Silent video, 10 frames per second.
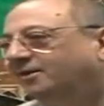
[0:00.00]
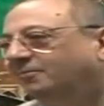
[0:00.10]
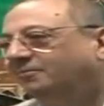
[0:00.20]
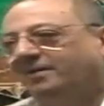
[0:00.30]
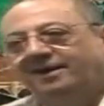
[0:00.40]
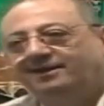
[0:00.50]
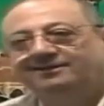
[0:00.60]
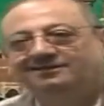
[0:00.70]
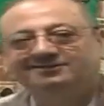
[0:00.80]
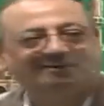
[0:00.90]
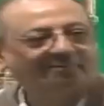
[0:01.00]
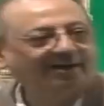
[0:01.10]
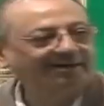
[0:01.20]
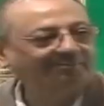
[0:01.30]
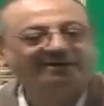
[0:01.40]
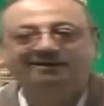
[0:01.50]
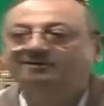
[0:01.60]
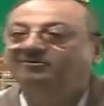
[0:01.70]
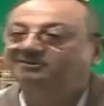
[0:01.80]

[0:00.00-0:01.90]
Now, bag is a bag, but it